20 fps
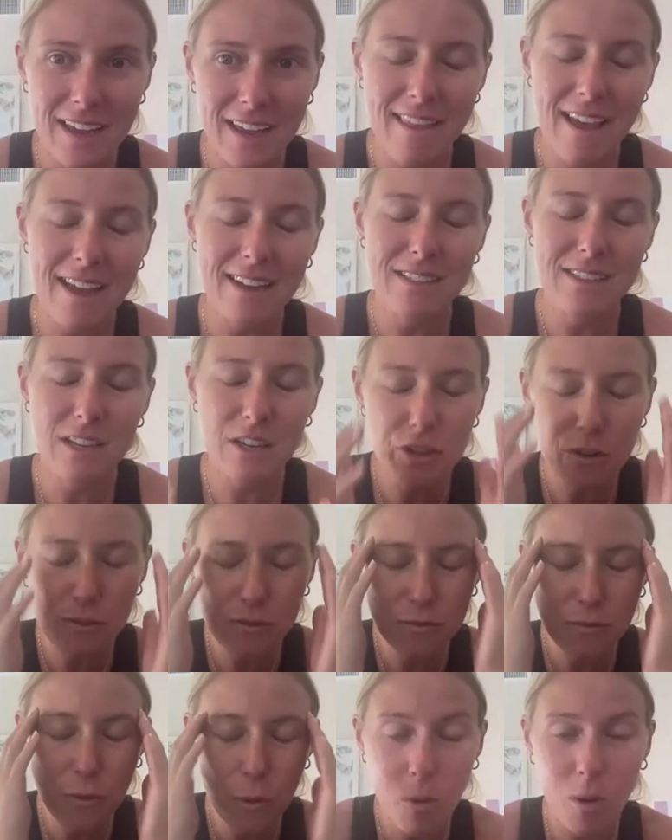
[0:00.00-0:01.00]
And that's such a
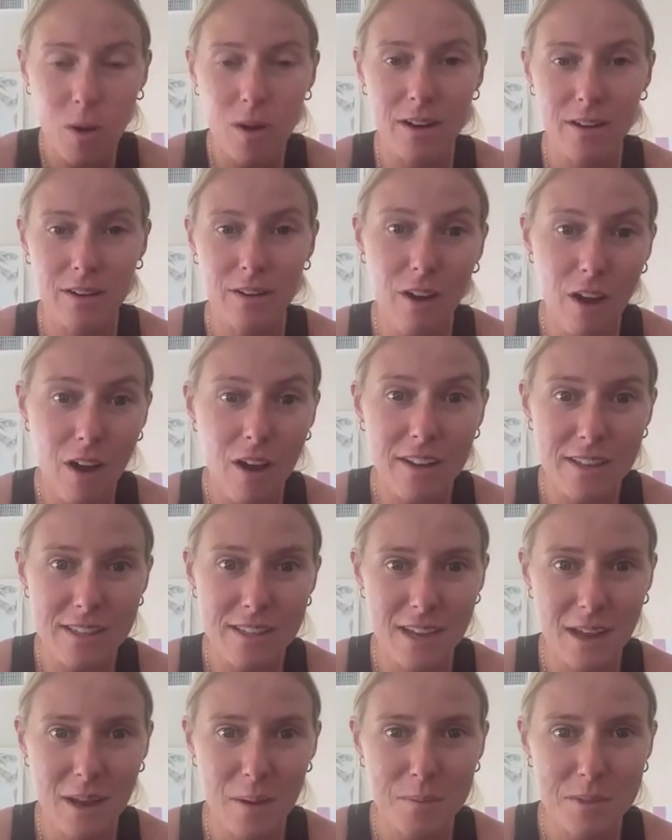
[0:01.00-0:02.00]
foreign
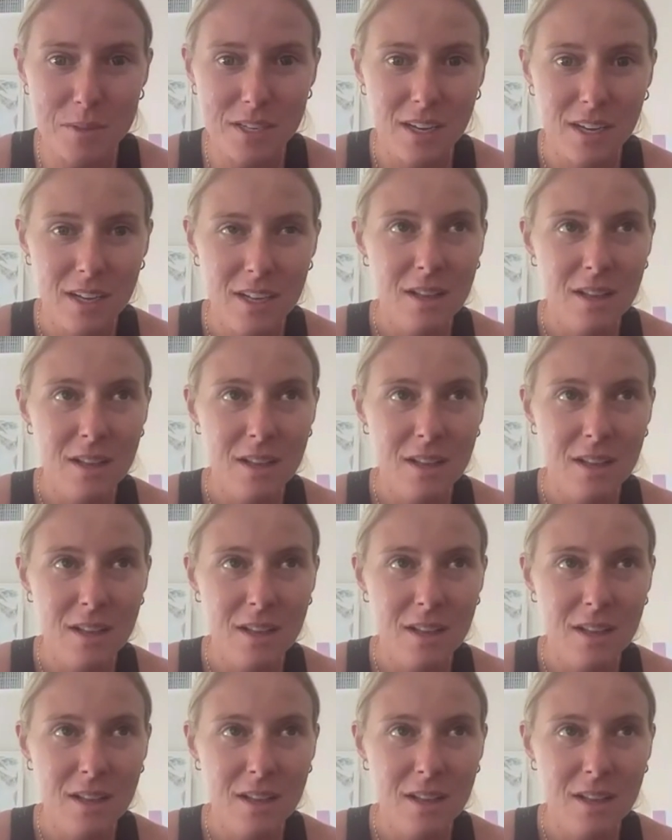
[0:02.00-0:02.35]
concept.